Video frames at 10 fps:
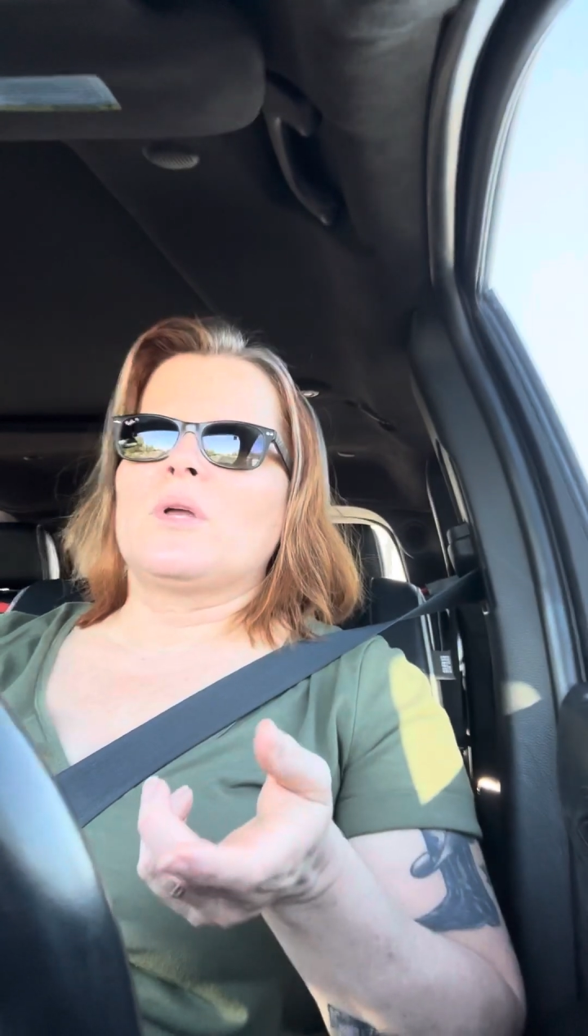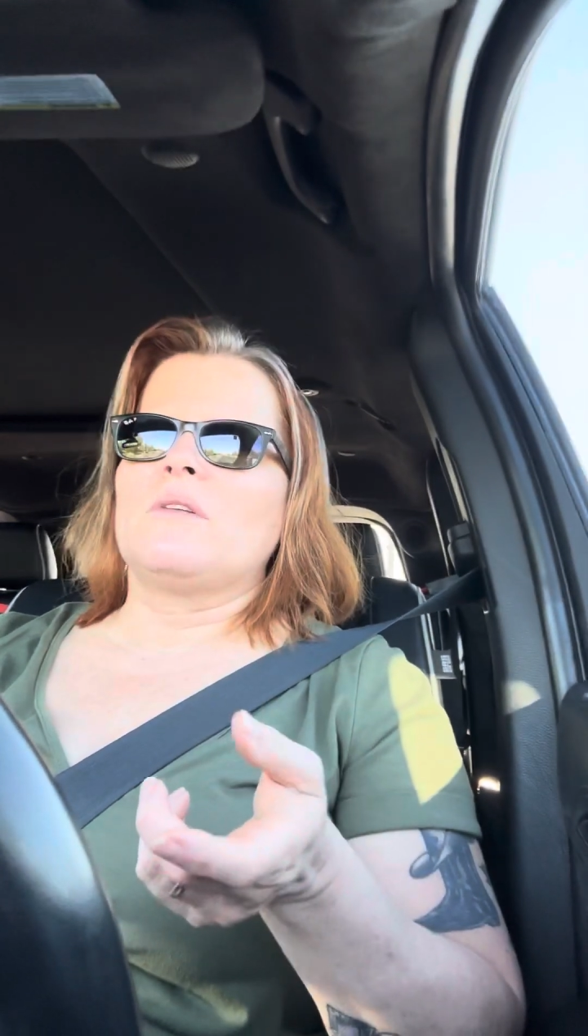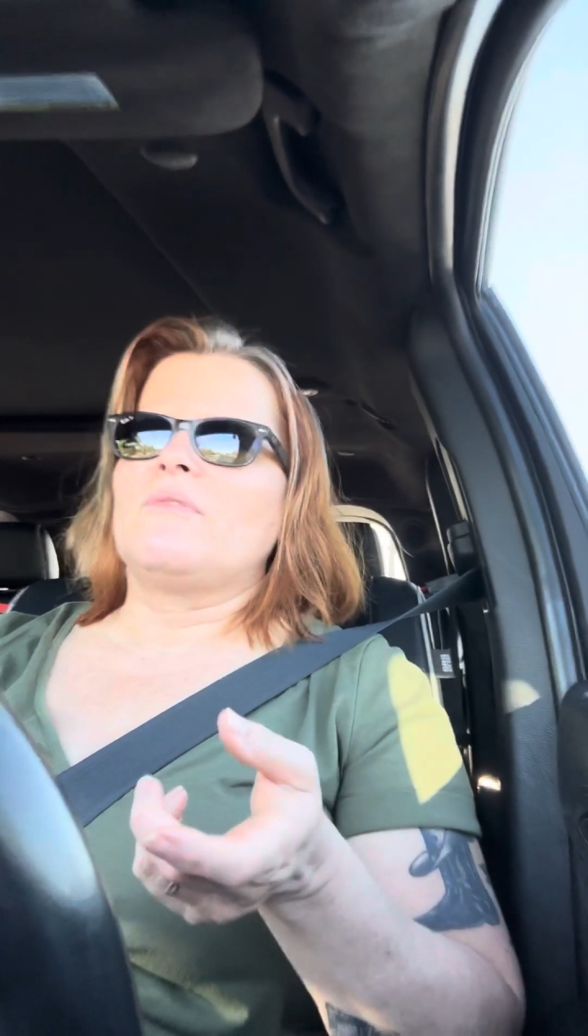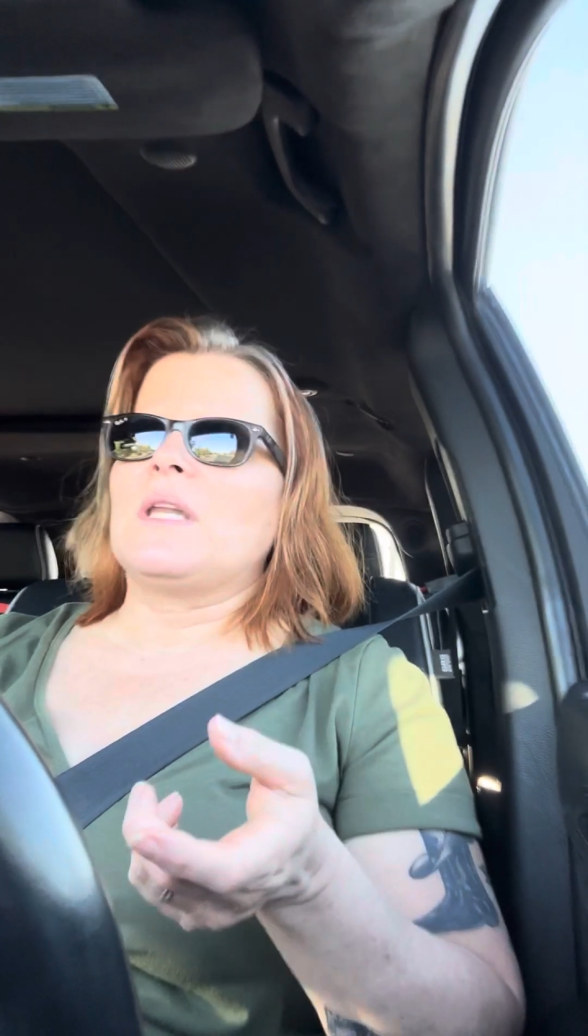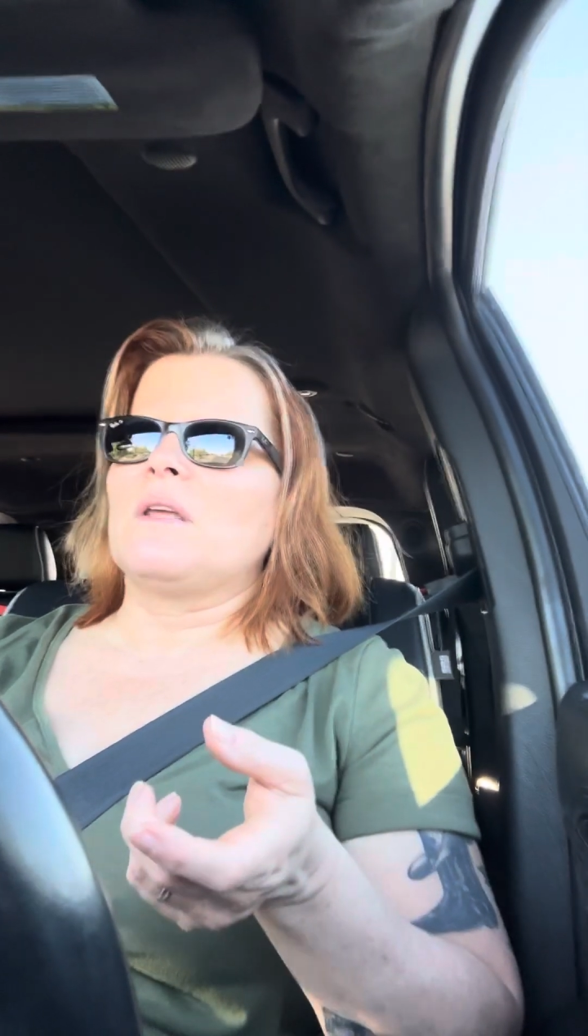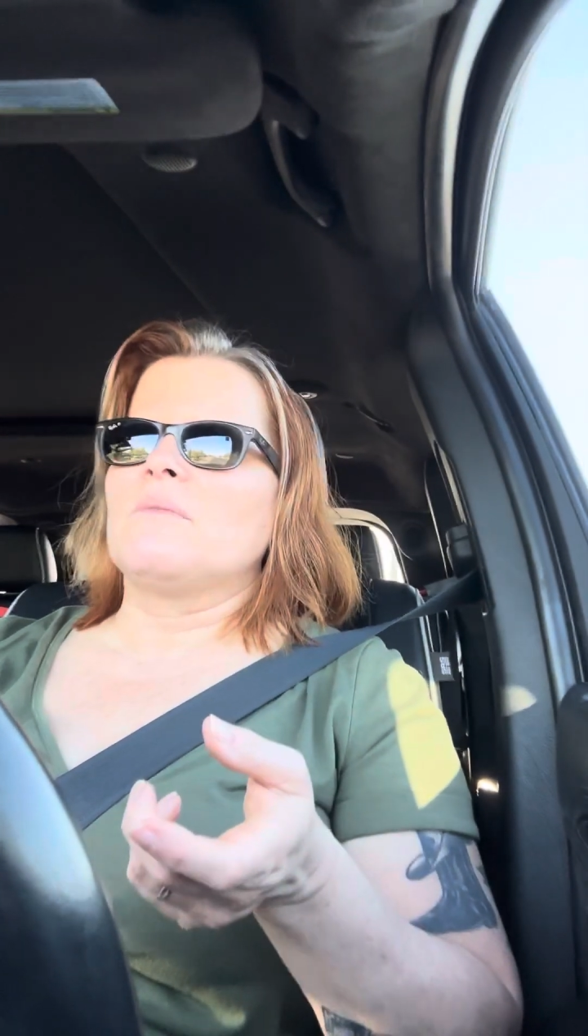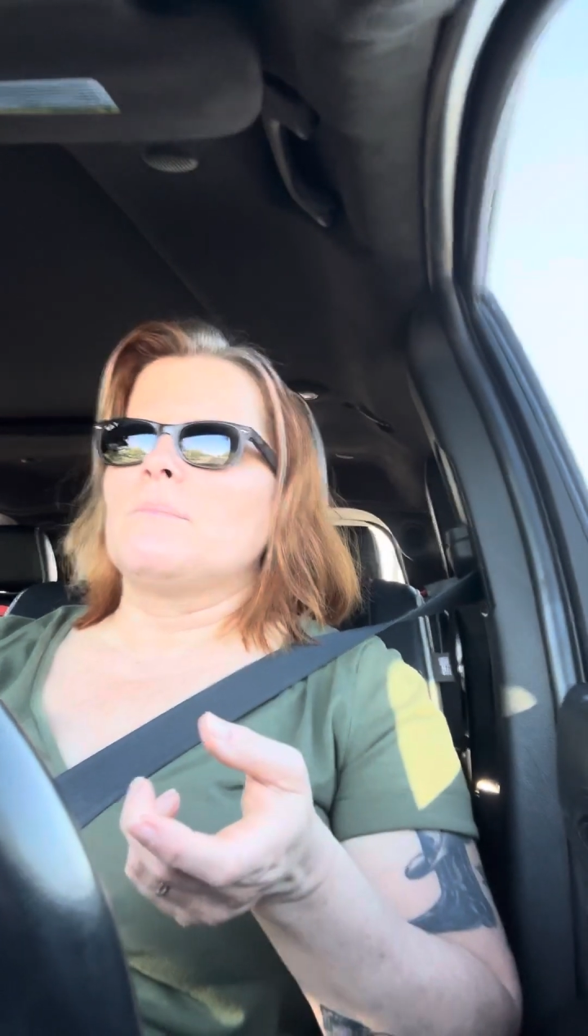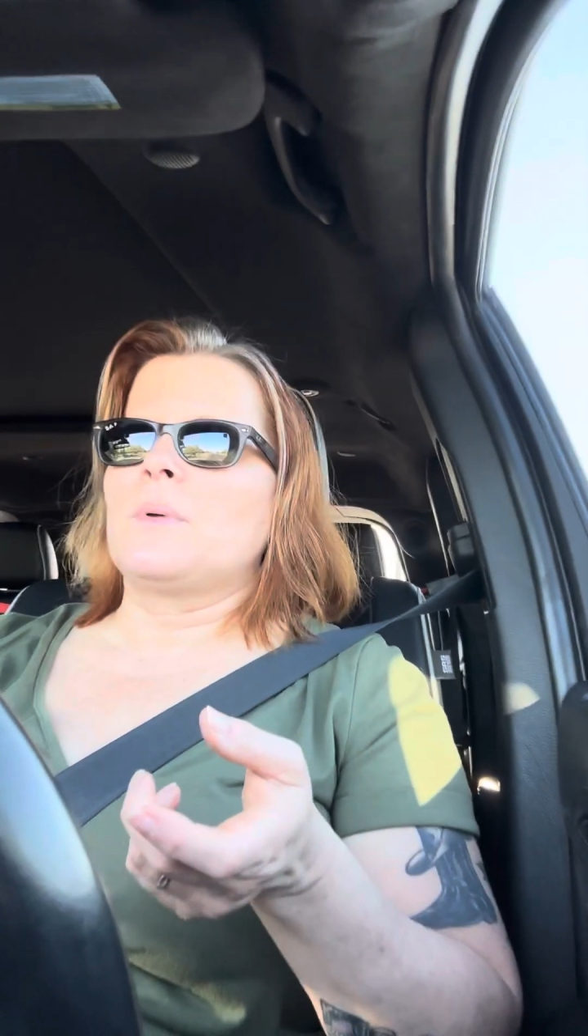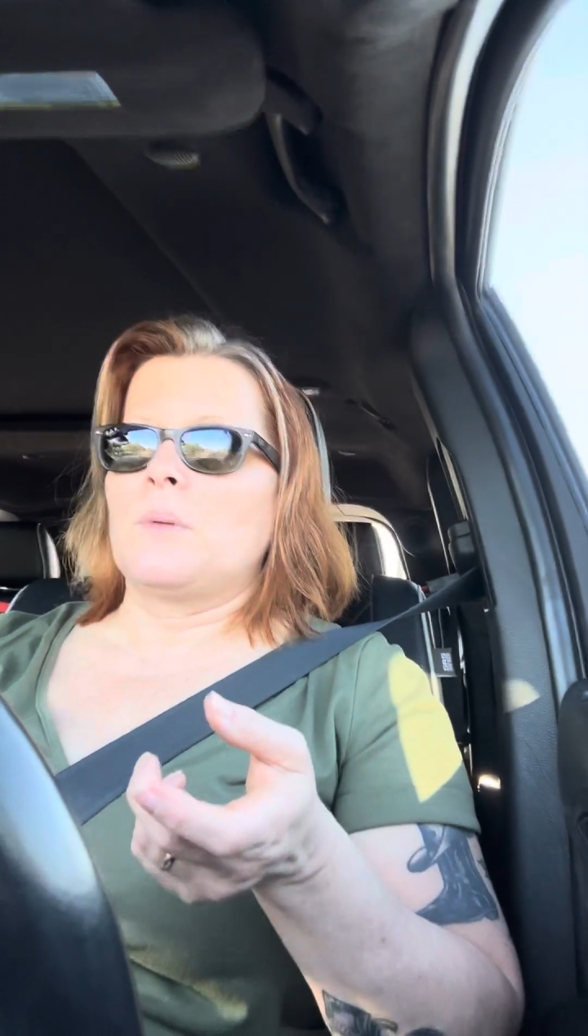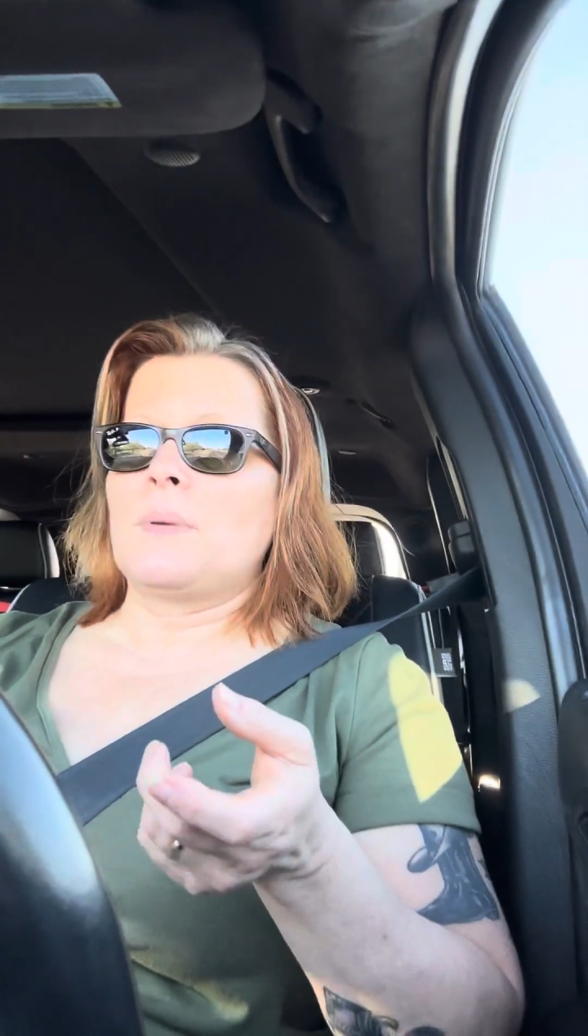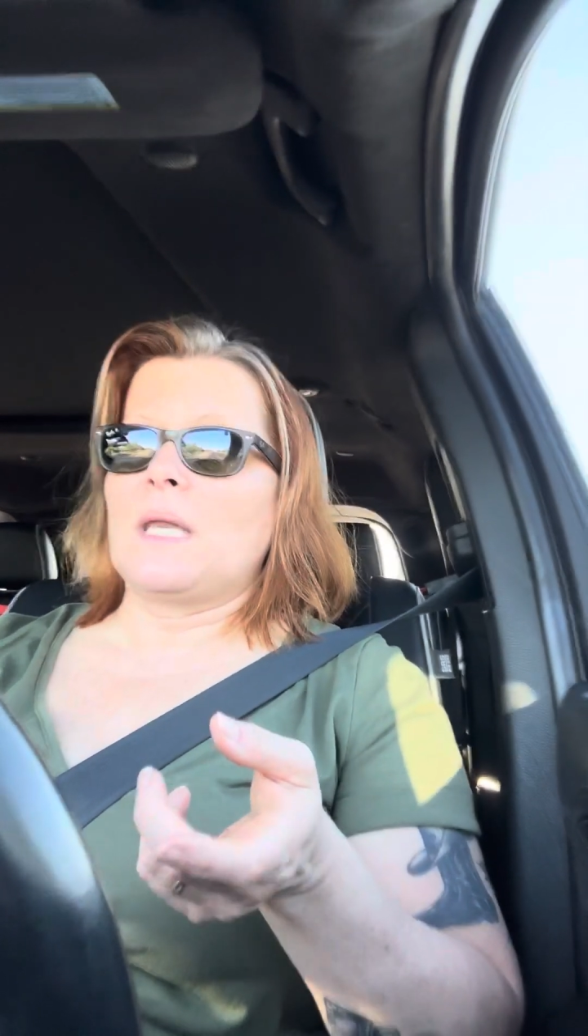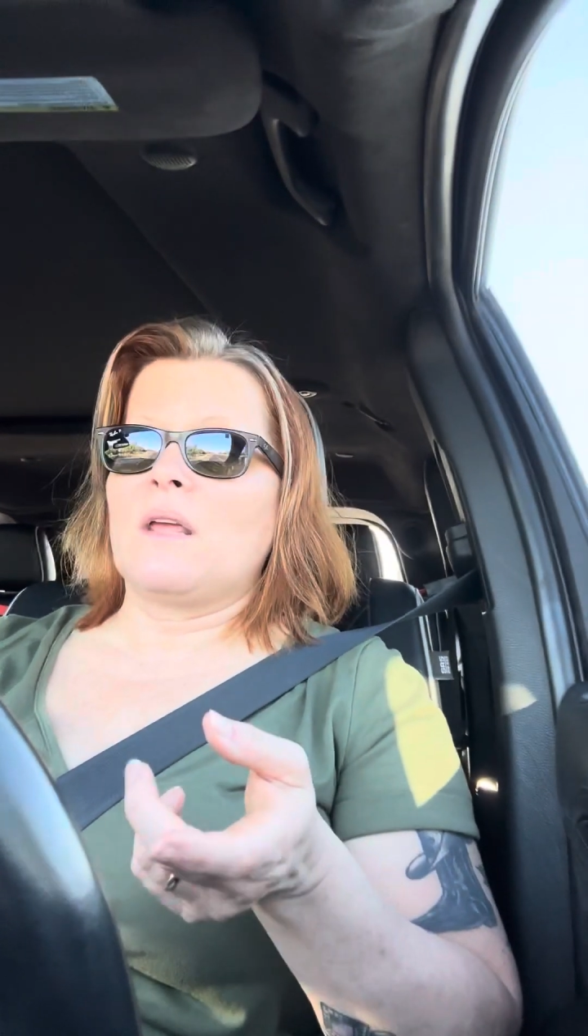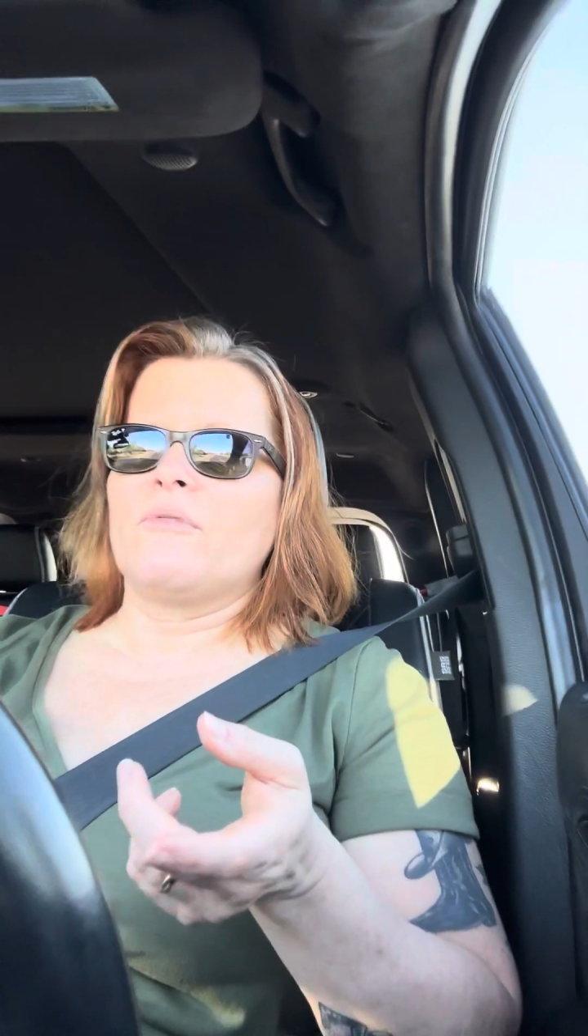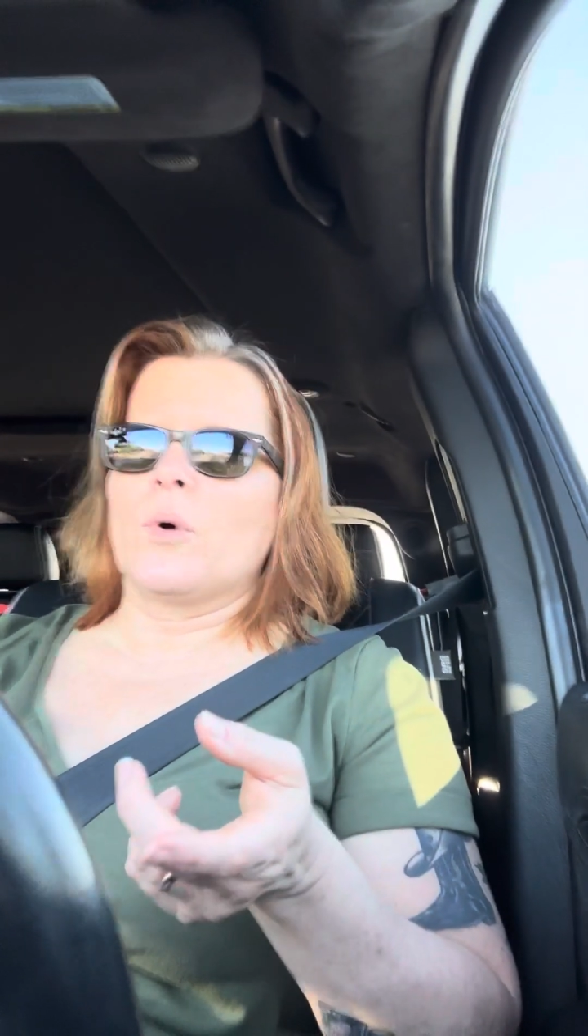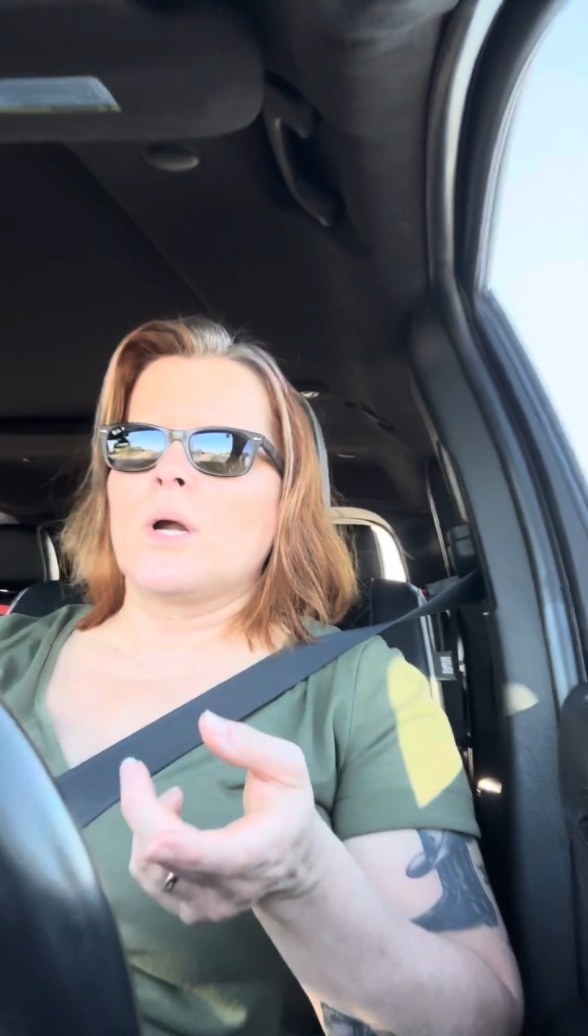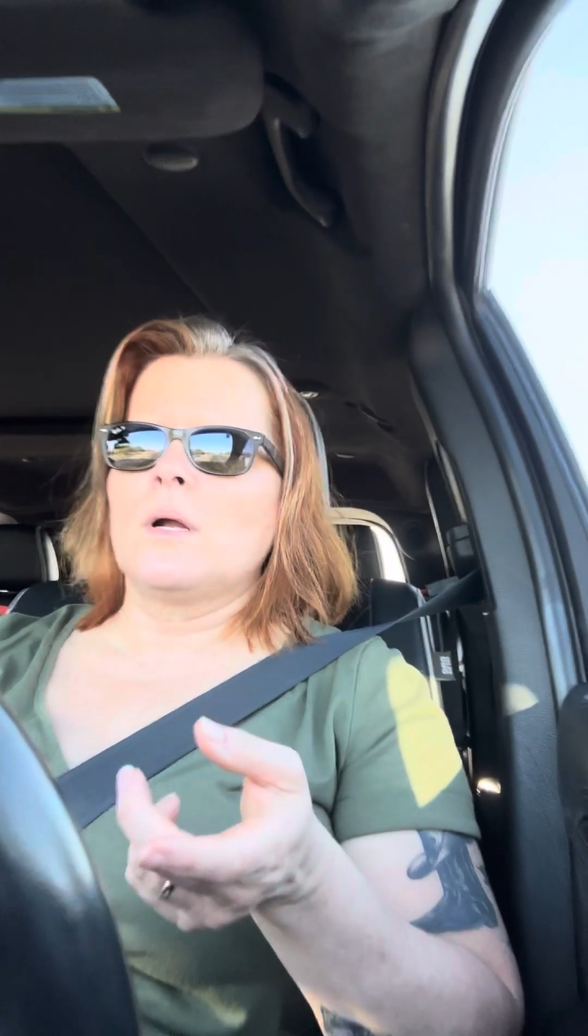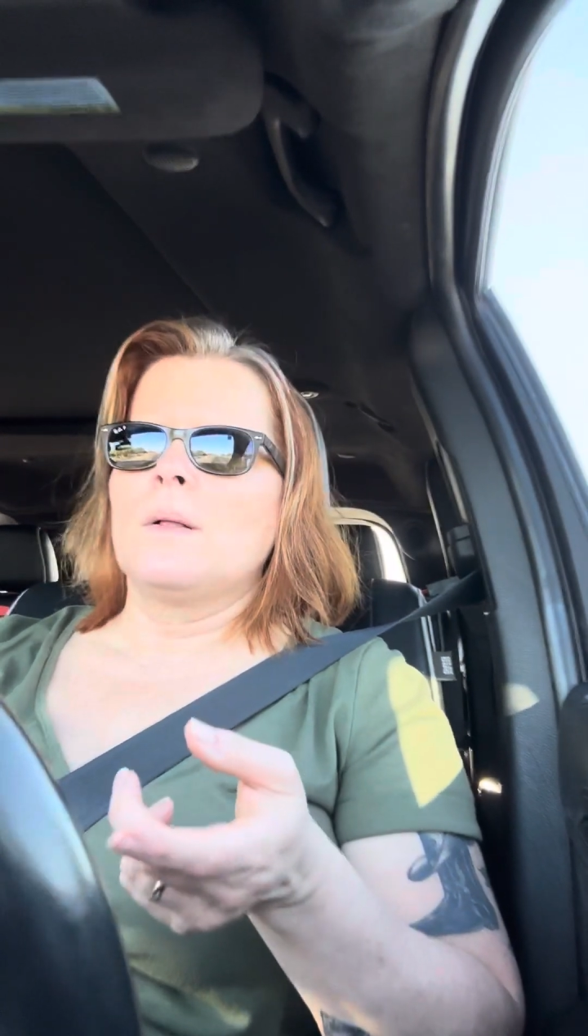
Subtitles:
competing for,